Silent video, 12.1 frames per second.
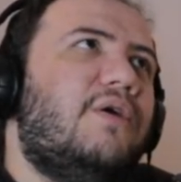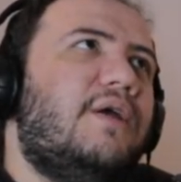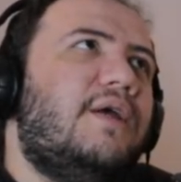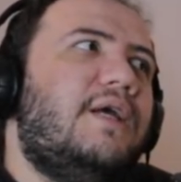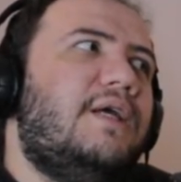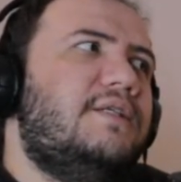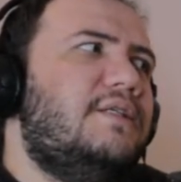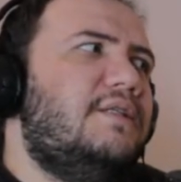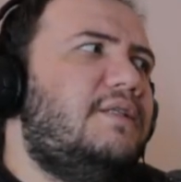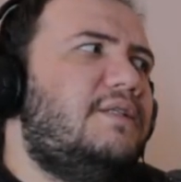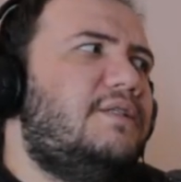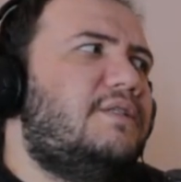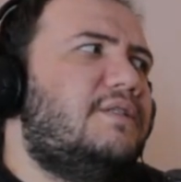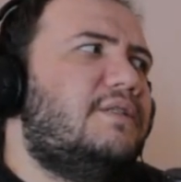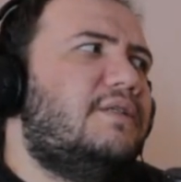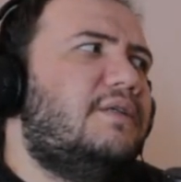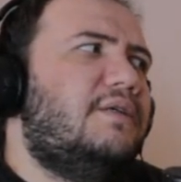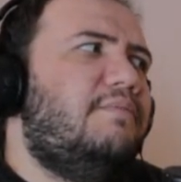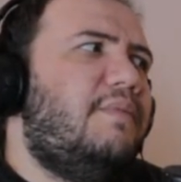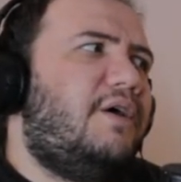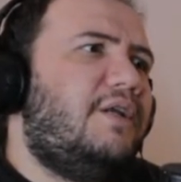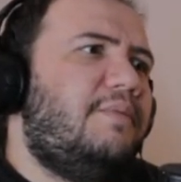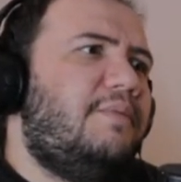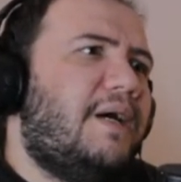Isn't this
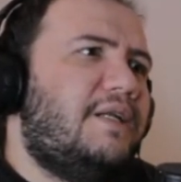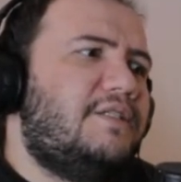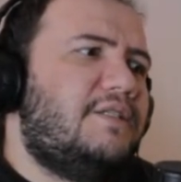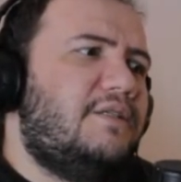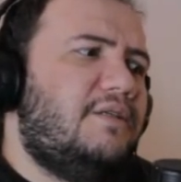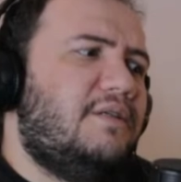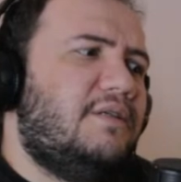Marilyn Manson?